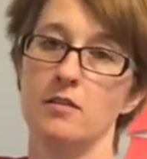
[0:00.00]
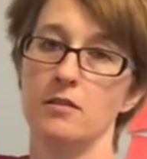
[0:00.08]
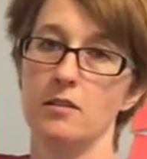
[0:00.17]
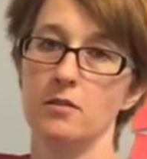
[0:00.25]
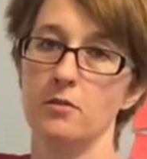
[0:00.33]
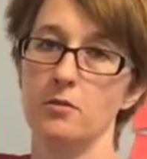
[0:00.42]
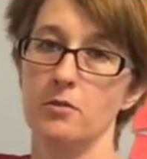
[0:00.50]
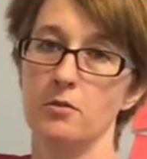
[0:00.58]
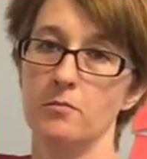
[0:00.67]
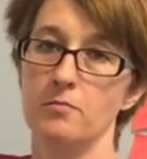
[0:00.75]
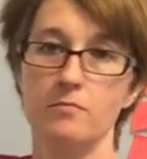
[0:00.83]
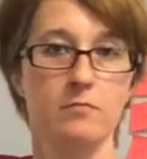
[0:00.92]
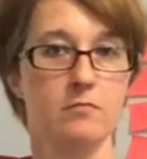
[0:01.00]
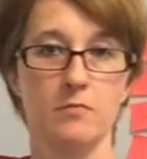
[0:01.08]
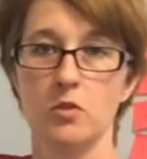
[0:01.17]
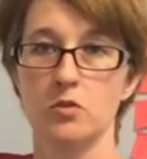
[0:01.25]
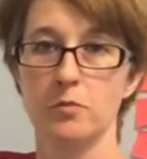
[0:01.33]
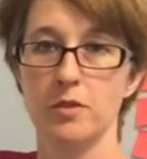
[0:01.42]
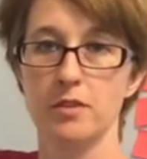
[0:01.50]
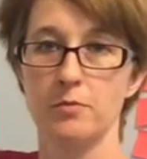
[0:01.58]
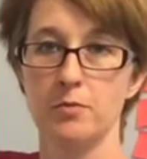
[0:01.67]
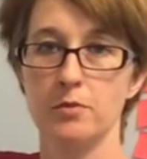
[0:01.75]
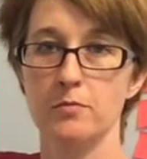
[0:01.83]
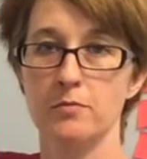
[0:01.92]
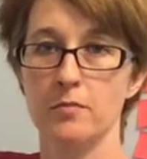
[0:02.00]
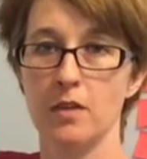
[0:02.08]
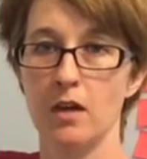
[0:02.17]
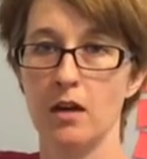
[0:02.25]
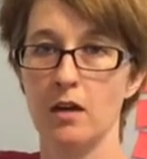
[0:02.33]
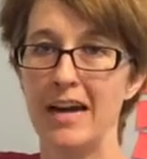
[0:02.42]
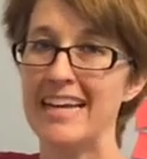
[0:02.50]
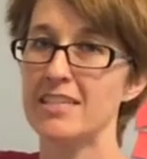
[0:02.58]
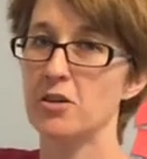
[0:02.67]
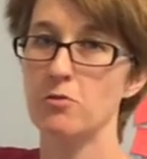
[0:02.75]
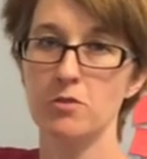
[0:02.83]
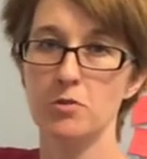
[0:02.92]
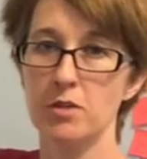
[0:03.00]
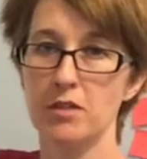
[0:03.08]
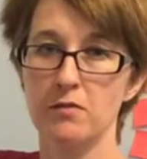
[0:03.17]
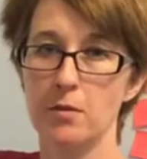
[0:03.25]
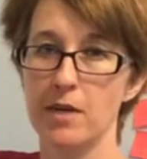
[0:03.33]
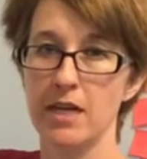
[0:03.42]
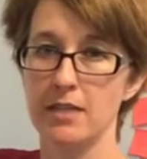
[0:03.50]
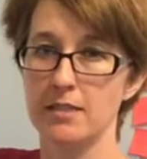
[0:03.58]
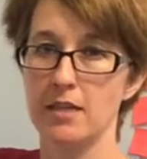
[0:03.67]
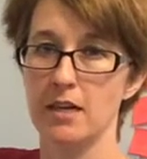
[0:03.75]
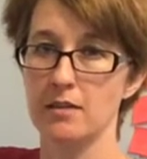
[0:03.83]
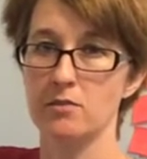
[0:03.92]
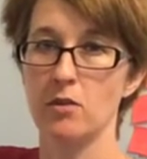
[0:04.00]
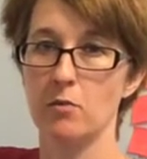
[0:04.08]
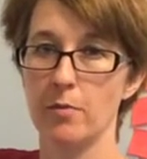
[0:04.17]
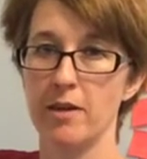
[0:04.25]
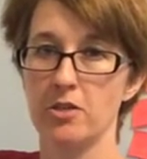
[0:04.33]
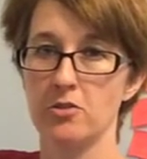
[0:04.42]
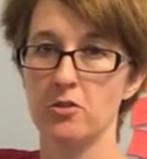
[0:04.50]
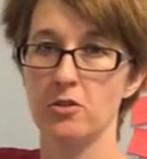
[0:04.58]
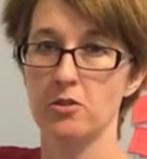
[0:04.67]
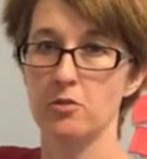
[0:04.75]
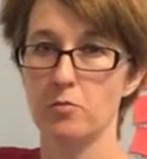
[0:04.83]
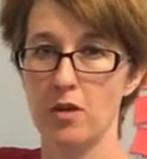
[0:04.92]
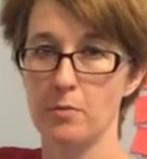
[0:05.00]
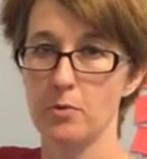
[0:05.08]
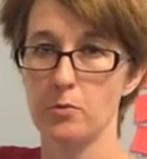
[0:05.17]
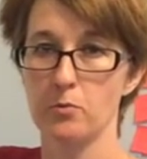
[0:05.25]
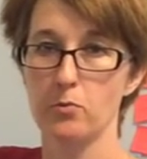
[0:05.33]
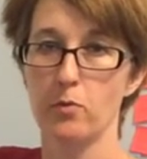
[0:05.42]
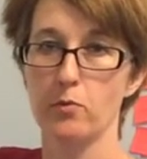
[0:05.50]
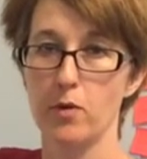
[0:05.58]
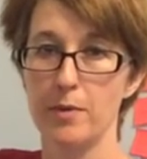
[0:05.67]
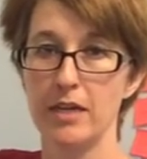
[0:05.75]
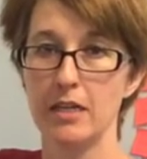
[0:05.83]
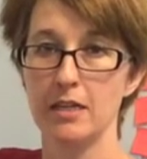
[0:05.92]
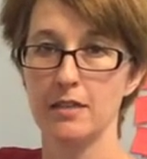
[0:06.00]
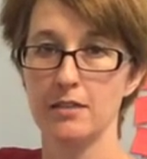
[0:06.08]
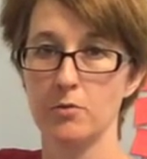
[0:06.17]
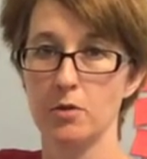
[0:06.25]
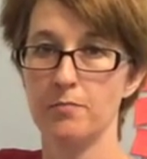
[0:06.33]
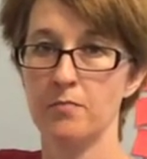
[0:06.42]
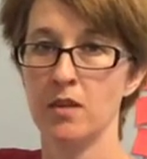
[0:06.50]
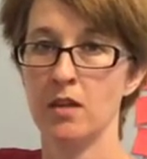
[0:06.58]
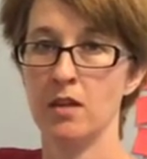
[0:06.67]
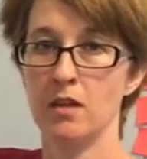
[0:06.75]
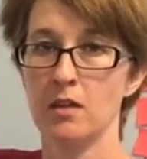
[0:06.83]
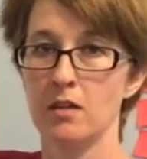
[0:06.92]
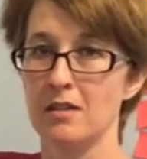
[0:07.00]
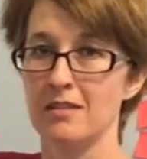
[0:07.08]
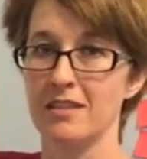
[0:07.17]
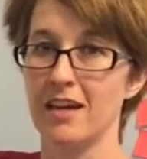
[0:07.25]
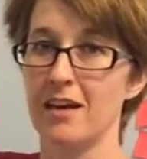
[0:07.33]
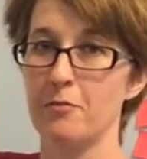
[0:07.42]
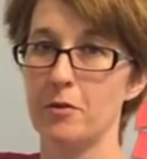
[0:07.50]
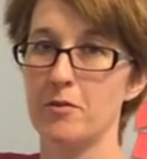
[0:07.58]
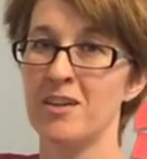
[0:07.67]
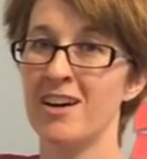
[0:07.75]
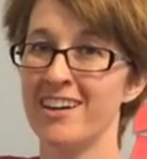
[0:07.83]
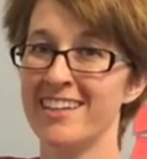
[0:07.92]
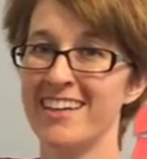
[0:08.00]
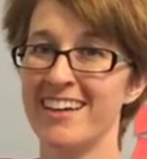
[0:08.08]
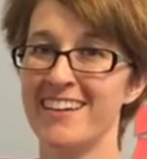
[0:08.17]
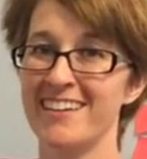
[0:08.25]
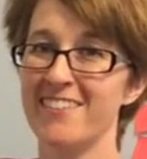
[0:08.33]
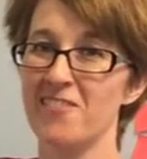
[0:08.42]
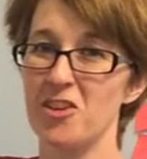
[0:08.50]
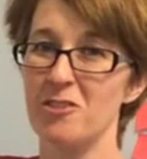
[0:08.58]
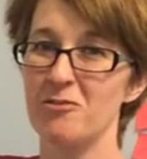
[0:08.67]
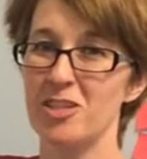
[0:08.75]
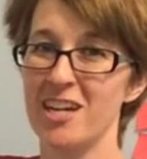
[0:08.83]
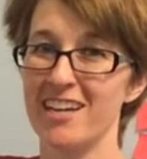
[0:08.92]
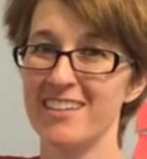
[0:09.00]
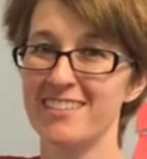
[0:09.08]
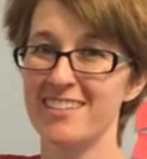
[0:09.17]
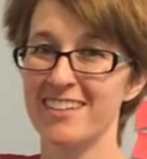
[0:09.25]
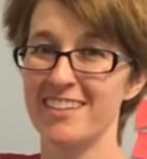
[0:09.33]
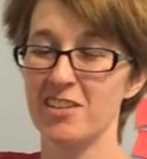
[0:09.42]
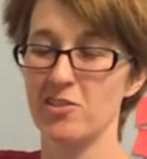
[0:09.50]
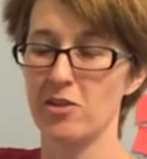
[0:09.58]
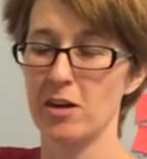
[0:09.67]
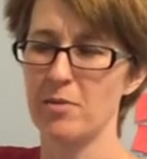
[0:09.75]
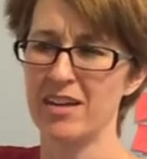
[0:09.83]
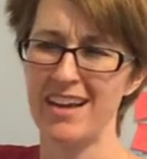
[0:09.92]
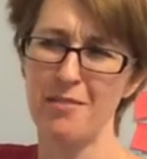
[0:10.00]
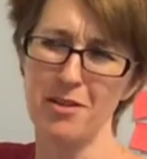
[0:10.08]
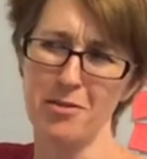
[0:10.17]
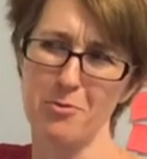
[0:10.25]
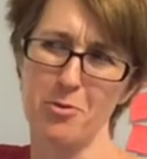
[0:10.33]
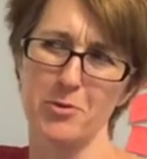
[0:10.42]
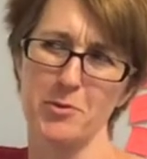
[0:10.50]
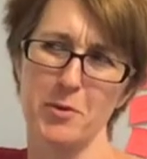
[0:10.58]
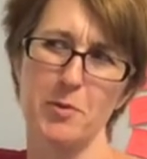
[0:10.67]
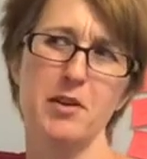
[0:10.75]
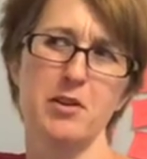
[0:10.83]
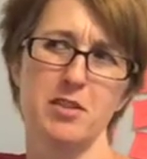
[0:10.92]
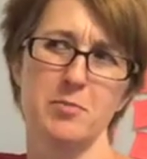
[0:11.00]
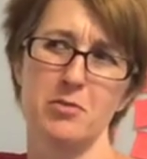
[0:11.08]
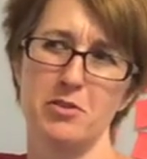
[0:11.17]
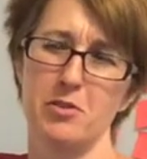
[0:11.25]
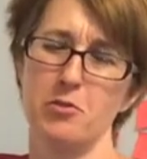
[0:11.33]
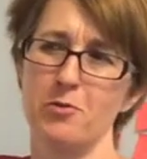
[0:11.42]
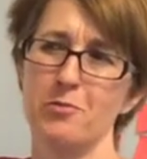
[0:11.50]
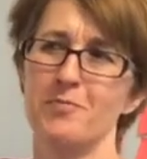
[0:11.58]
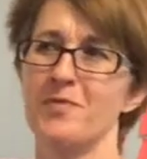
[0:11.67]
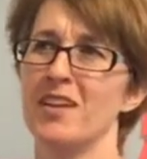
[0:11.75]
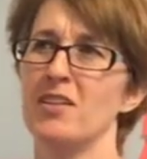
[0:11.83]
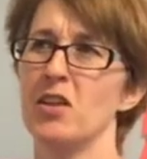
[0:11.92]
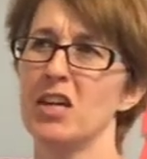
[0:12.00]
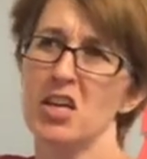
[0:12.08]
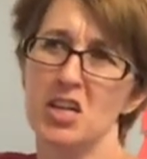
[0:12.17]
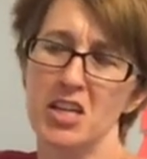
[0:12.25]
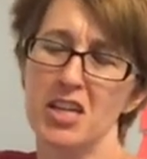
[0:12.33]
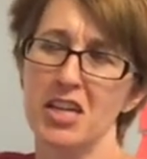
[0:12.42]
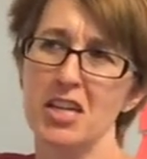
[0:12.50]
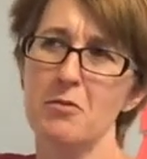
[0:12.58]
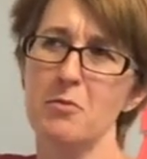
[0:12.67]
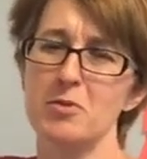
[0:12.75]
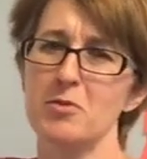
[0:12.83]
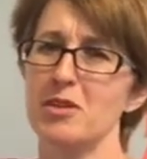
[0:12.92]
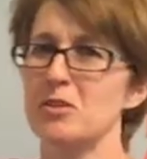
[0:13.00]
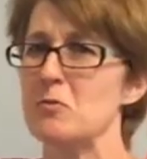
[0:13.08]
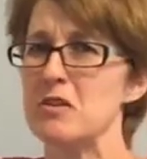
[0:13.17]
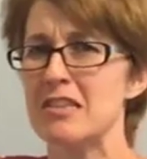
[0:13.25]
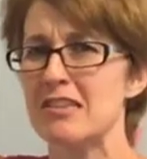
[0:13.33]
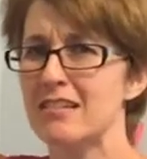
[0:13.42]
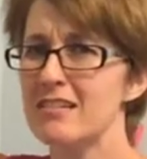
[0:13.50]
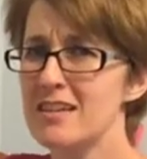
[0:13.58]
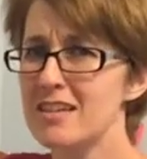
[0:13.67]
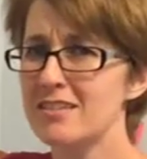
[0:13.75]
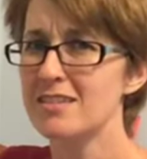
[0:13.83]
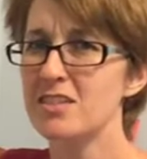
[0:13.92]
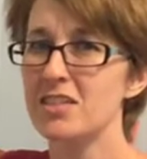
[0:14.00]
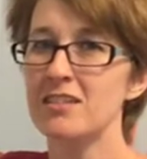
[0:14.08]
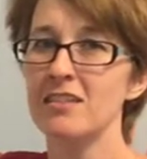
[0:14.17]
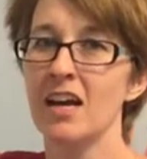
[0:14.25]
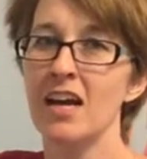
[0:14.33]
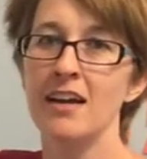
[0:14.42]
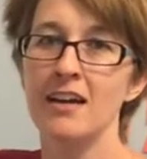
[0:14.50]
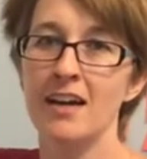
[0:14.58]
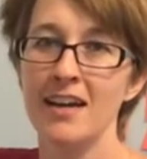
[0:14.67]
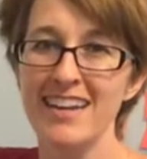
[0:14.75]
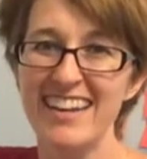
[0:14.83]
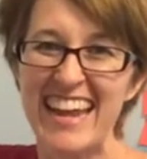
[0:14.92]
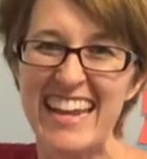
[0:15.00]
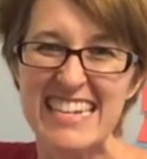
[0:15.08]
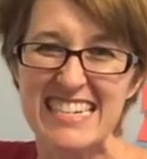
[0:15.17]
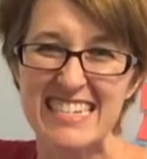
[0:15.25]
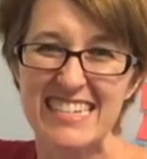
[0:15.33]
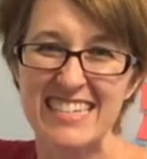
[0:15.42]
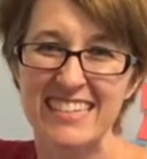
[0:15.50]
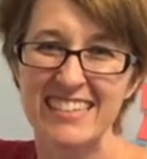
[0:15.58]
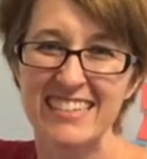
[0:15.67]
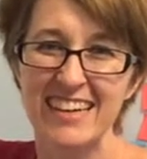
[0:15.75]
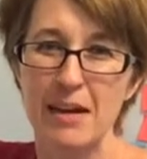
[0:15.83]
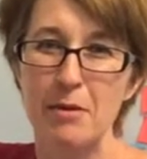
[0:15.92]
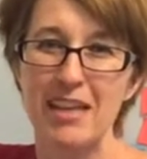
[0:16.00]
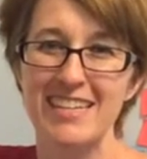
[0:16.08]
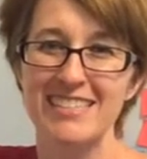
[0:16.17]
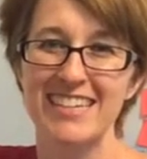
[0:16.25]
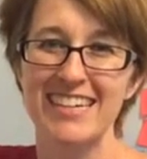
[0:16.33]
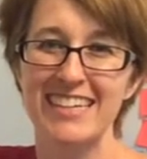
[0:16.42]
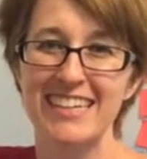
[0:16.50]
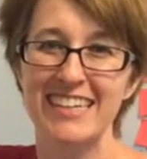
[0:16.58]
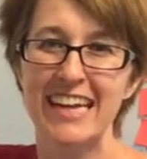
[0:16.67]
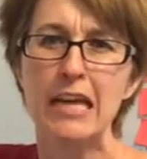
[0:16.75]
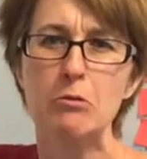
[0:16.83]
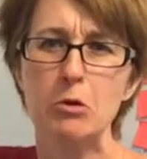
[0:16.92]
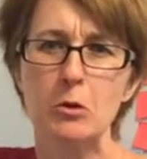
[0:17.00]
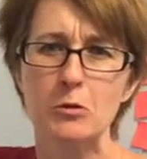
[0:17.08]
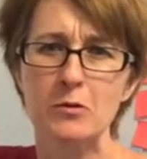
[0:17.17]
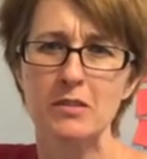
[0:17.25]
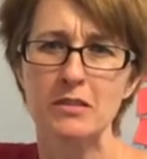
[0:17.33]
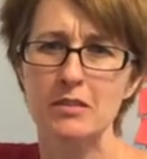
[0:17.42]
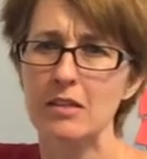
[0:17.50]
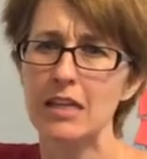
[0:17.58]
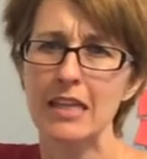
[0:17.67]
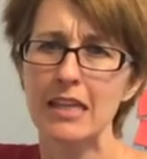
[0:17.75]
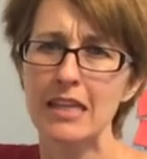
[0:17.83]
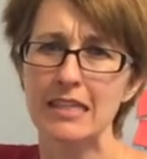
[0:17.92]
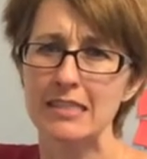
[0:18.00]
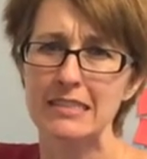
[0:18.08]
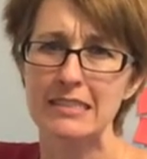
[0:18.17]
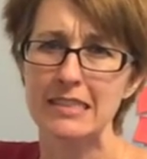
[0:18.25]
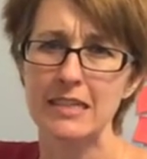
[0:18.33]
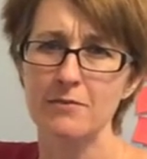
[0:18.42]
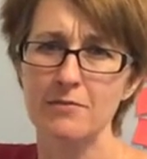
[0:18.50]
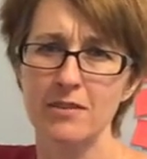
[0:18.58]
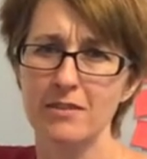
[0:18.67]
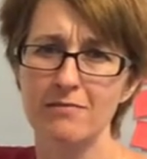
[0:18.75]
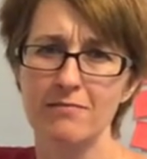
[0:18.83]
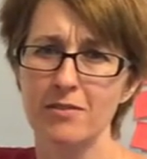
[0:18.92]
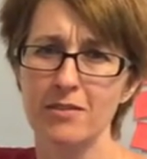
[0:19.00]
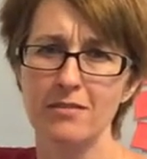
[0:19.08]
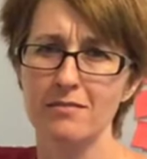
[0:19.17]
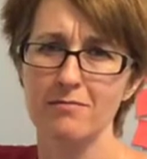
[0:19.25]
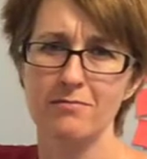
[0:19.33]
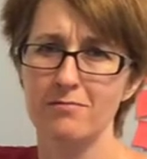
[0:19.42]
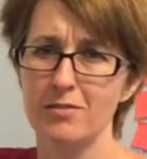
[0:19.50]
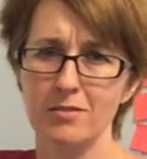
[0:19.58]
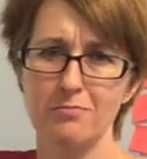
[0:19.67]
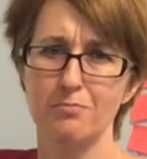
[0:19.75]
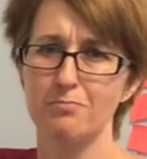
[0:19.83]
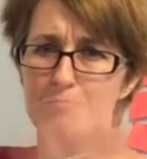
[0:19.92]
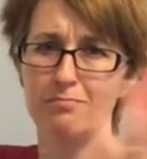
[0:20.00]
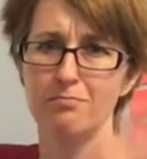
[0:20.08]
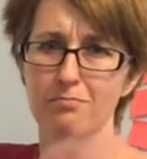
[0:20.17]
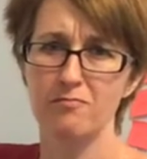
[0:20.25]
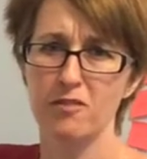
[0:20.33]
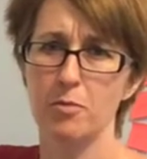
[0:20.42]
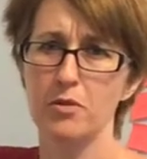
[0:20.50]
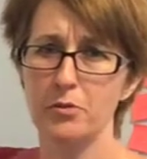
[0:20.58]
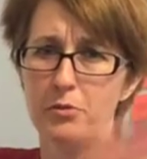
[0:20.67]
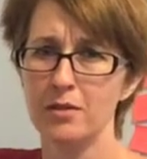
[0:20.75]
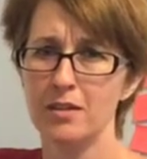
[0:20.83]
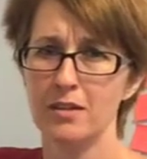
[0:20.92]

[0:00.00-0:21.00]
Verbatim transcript: So those should be simple. Uh, I don't do enough ribbing on socks, so I want to make sure to do proper ribbing on this one. Cause yeah, we were talking on a video chat uh, the other night. I'm like, how many rows of ribbing are you supposed to do? And they're like, oh, like anywhere between like 20 and 30 good. I did eight on my last sock, eight rows. So yeah, the thing doesn't stay up for for for, for poo.